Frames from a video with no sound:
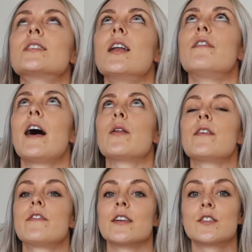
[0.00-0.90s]
love how
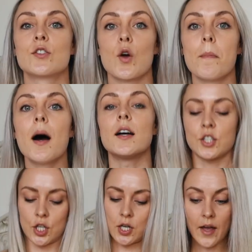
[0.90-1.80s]
they feel so
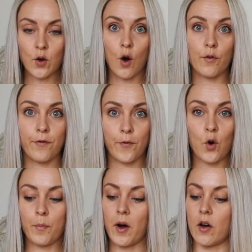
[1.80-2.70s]
much. I got
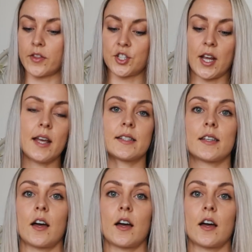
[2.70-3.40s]
four bath sheets.